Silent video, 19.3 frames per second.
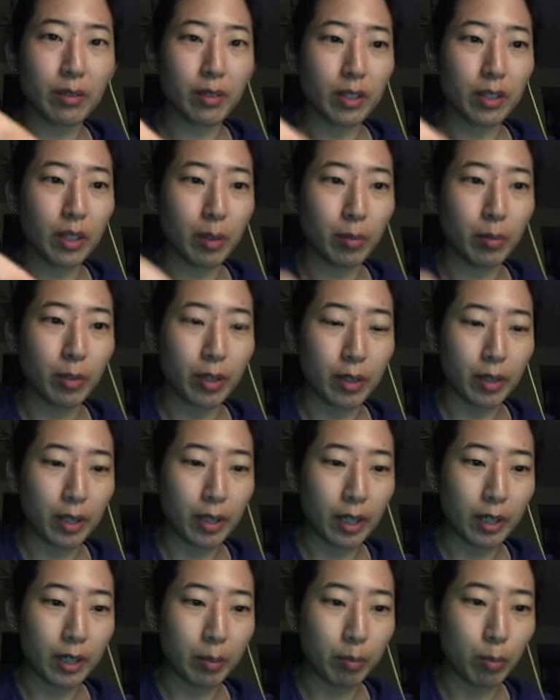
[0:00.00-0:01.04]
somewhere
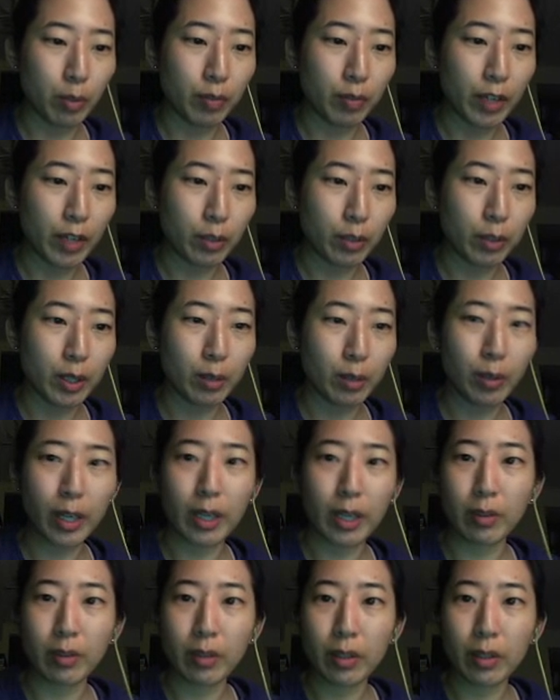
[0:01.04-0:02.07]
and move that tree
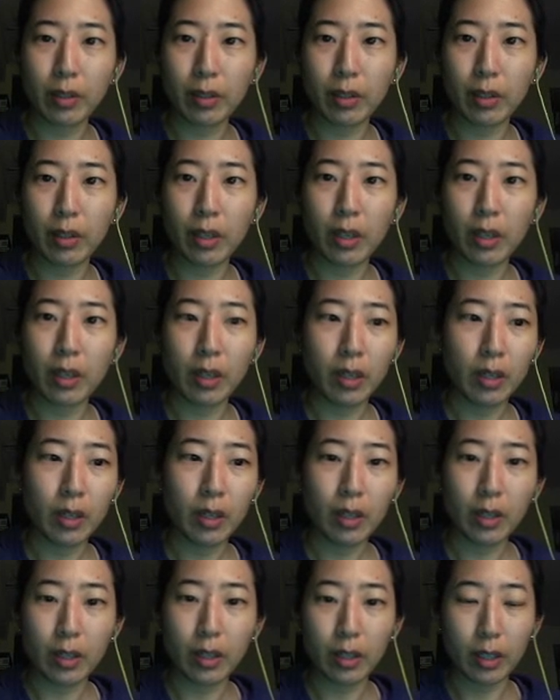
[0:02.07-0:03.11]
around,
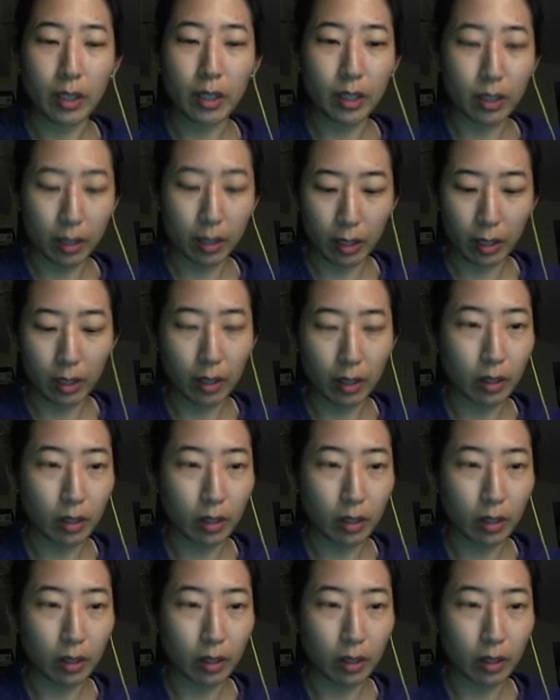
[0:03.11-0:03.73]
it's